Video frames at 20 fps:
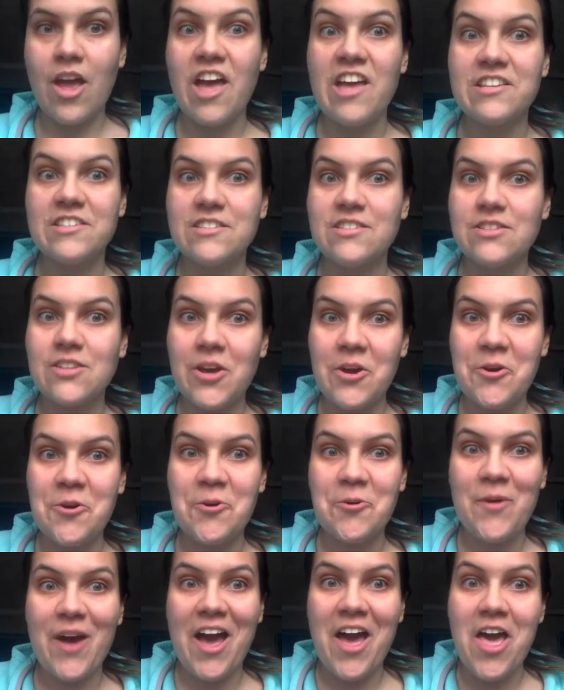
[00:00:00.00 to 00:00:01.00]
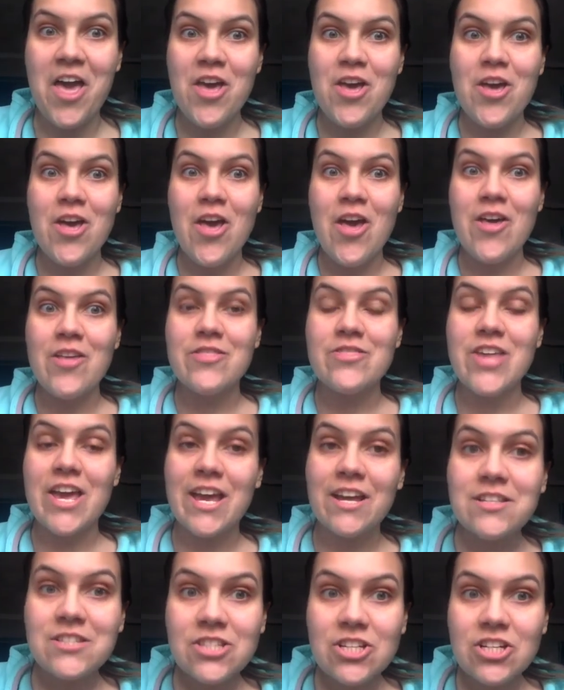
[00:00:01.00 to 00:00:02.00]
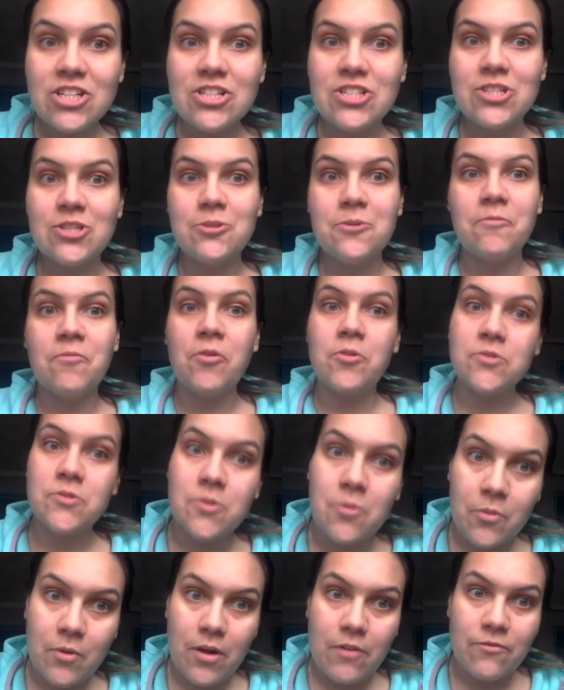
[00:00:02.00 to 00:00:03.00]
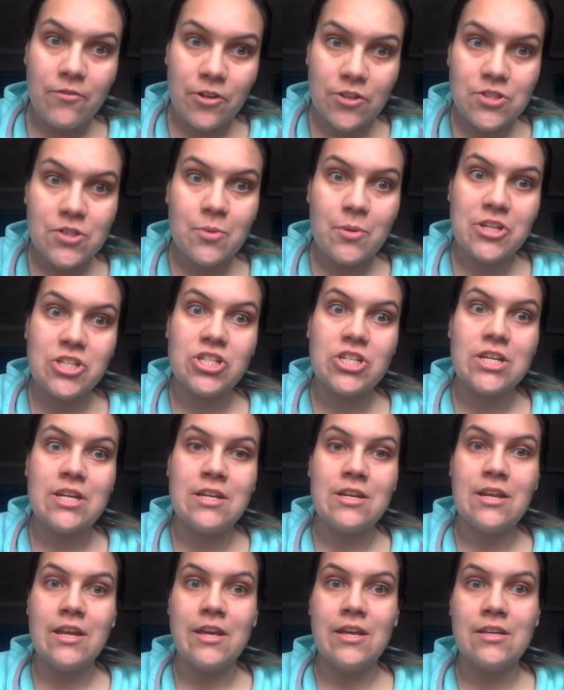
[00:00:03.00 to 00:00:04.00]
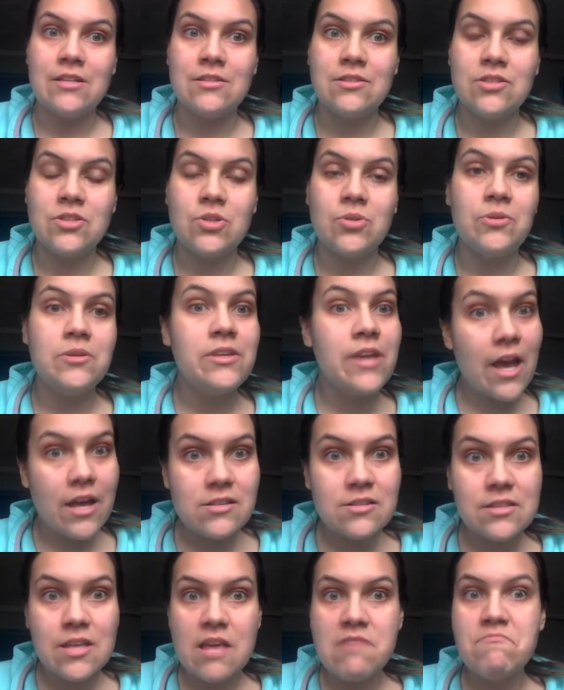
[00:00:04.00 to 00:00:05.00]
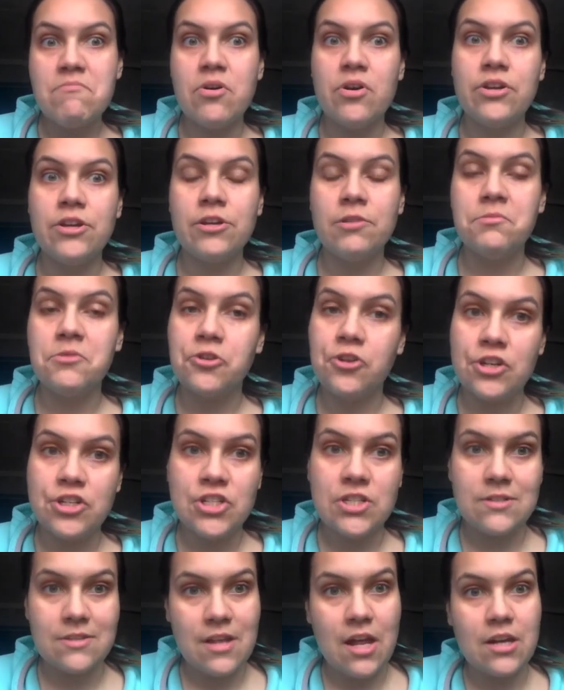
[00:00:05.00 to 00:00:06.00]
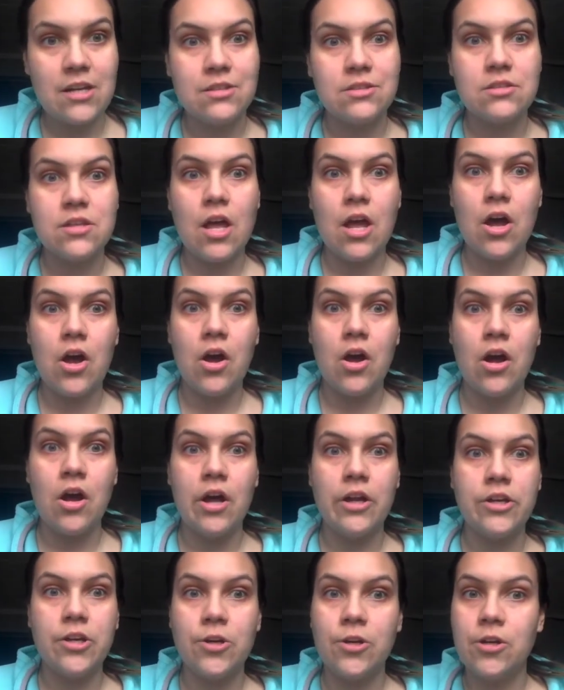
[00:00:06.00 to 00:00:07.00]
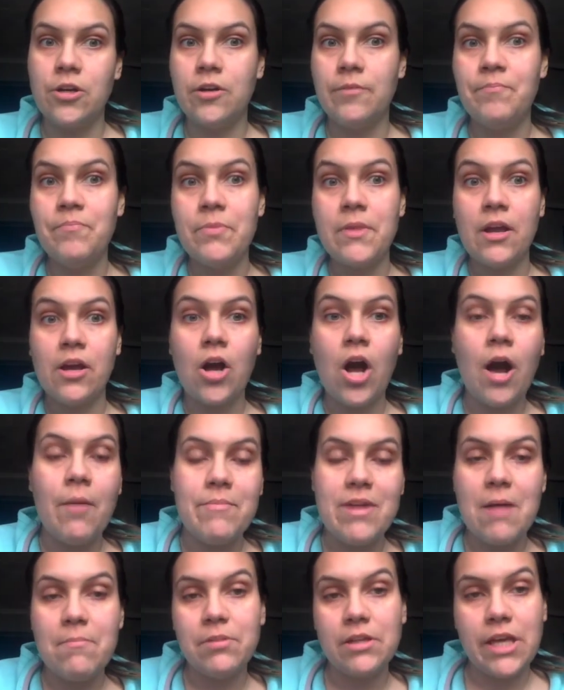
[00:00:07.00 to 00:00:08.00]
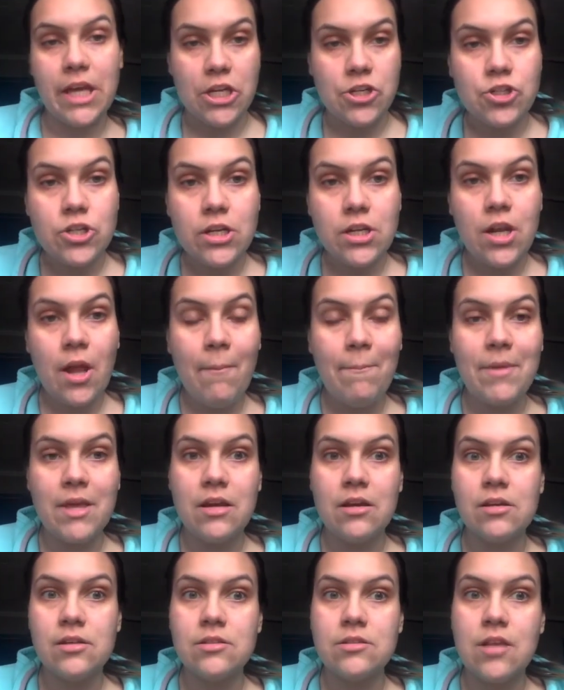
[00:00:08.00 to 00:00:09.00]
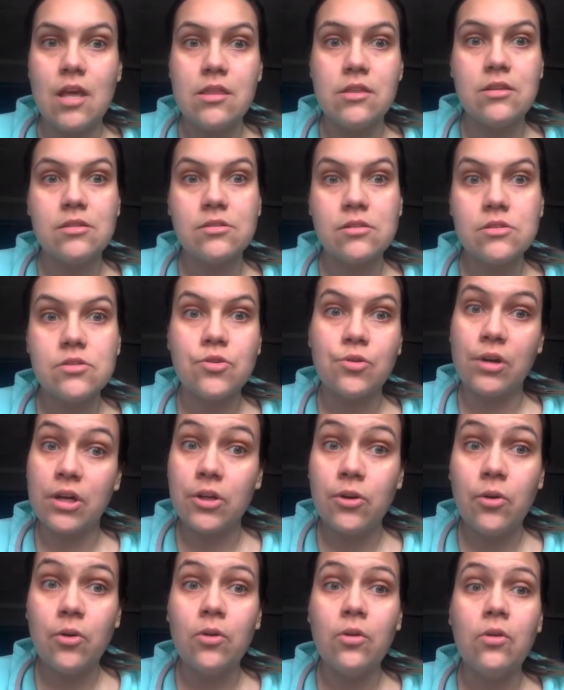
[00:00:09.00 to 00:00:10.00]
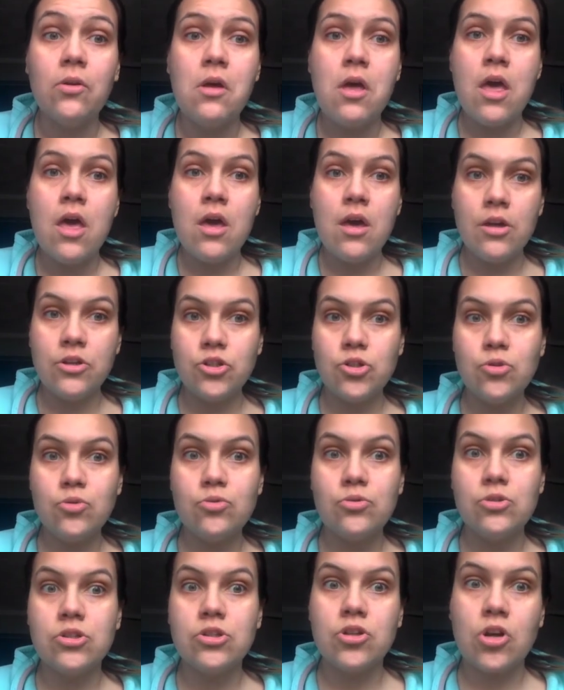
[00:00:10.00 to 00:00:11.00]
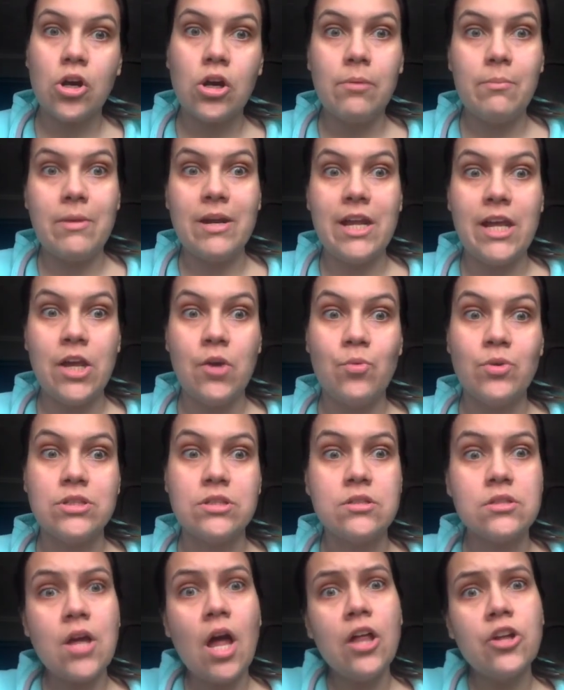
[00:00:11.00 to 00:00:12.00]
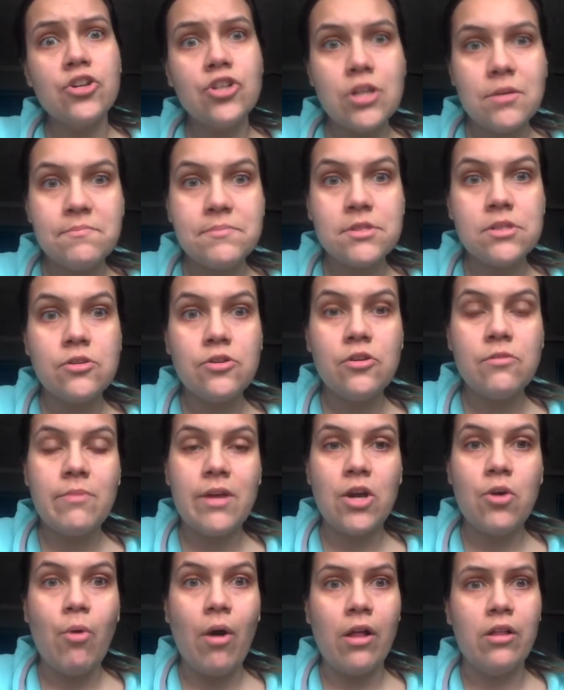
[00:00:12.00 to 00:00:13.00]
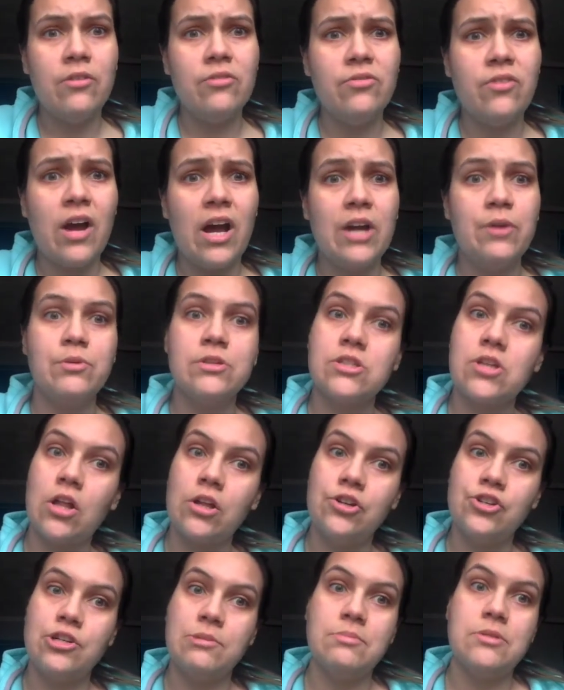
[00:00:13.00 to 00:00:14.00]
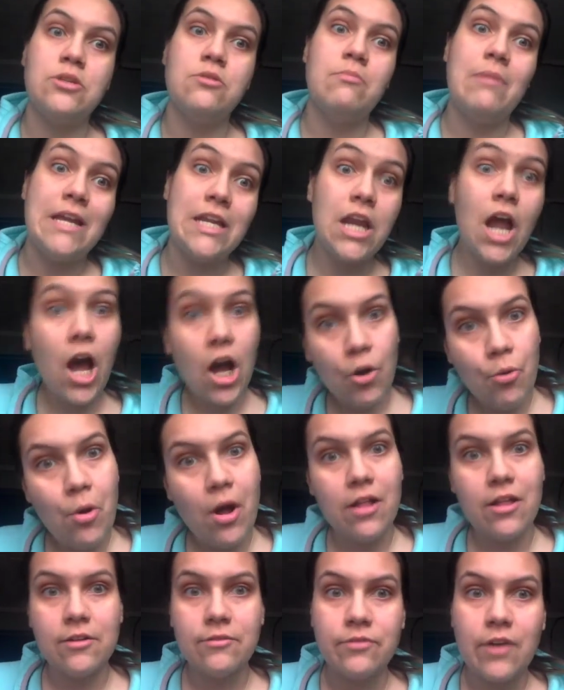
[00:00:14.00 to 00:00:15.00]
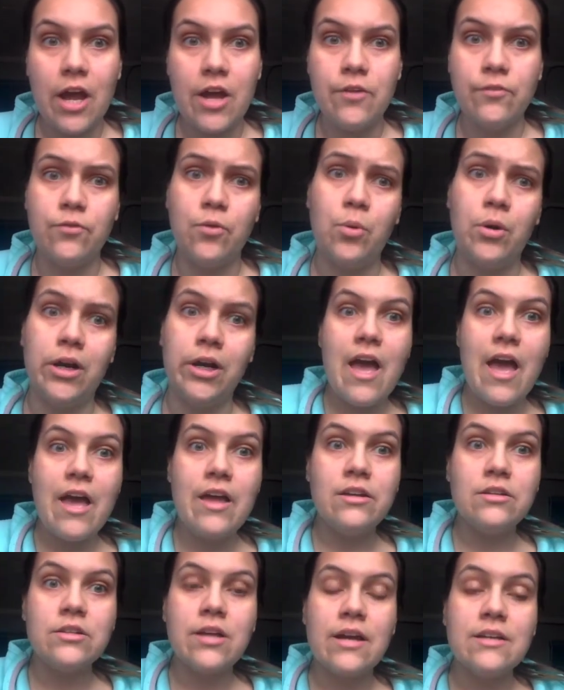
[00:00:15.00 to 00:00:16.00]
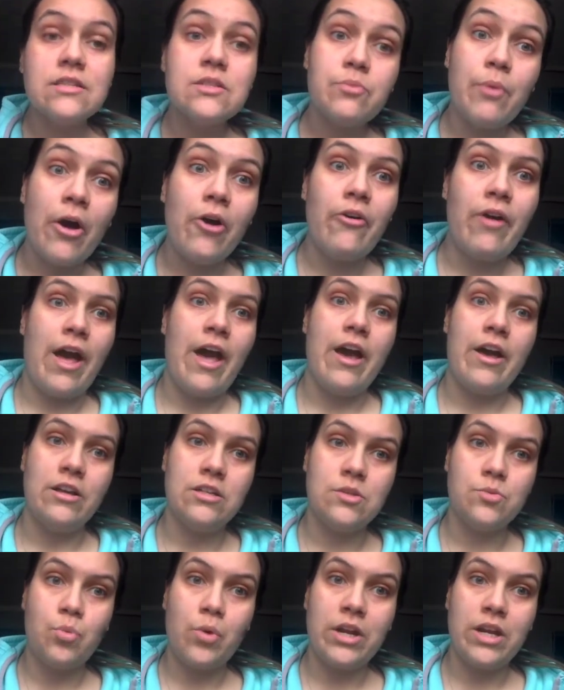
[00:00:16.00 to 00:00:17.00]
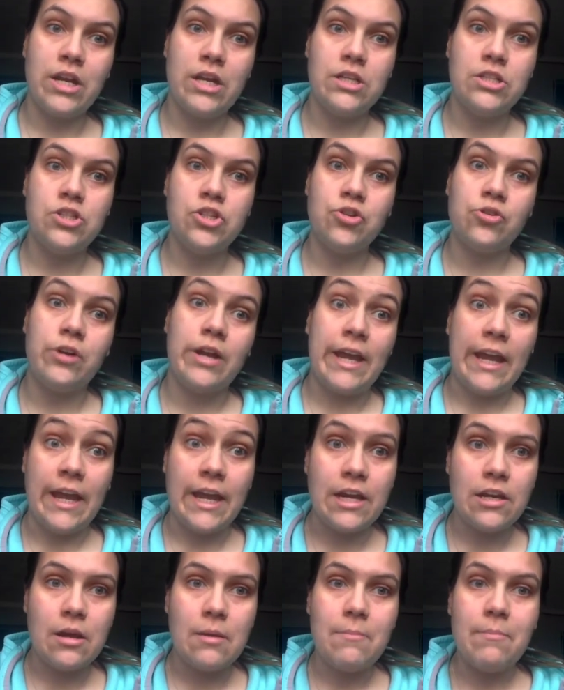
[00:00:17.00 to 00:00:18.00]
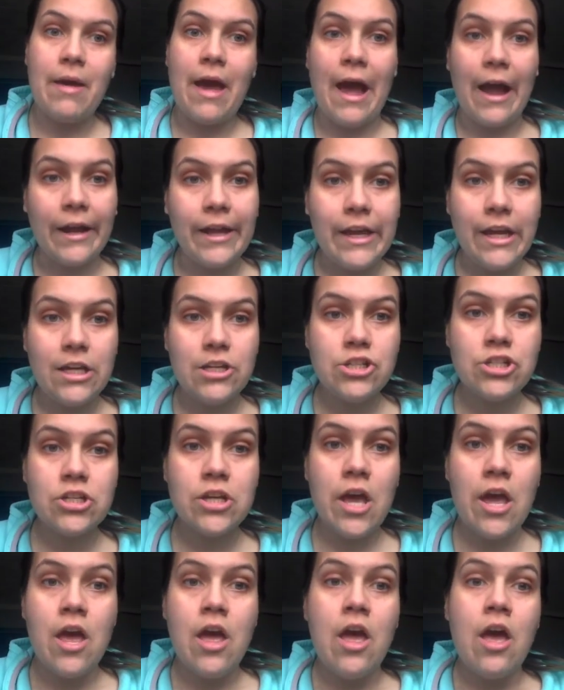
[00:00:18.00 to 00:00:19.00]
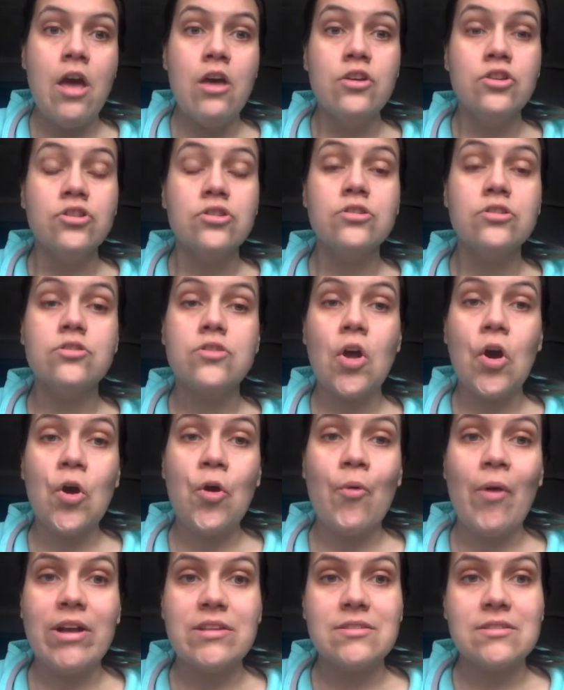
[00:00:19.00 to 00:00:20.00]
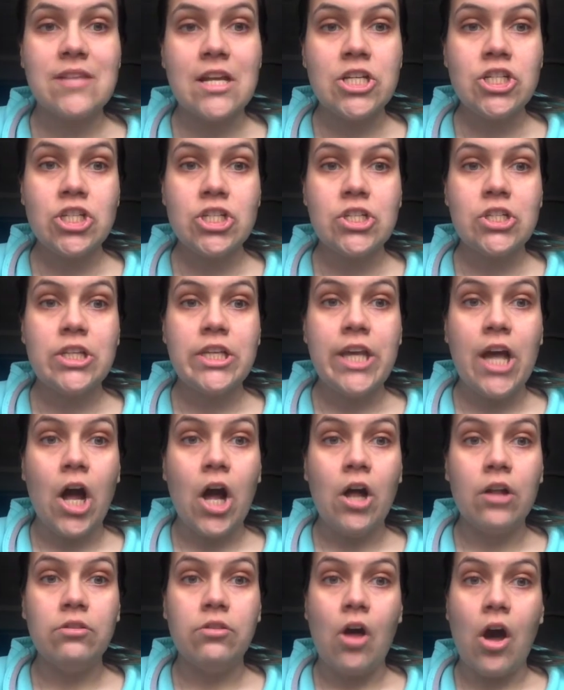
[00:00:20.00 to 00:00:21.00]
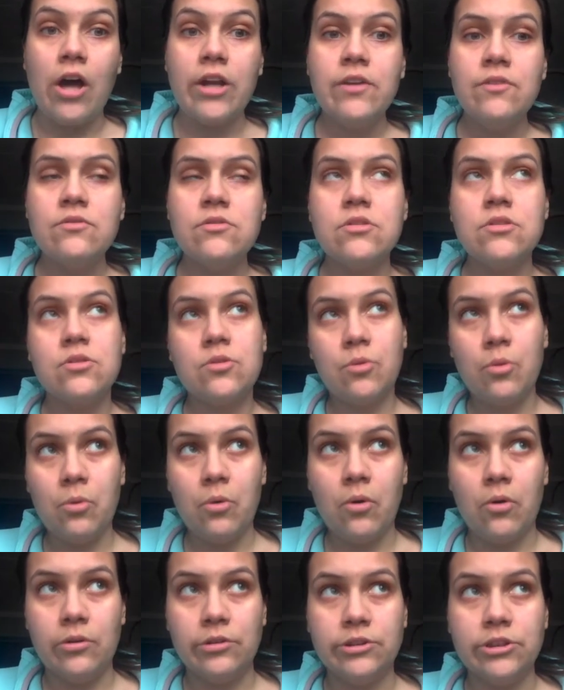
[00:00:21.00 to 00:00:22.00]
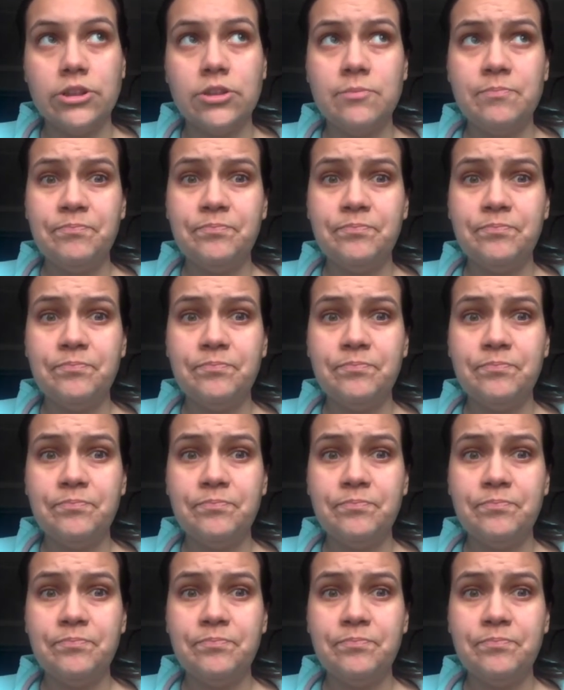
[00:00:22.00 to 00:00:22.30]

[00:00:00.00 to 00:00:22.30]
So the answer to the first question is to yes, input your immigration status on your common application, because this is critical to determining what scholarships you may qualify, what scholarships you may not qualify for, and as well as what is your aid package. So essentially, a lot of schools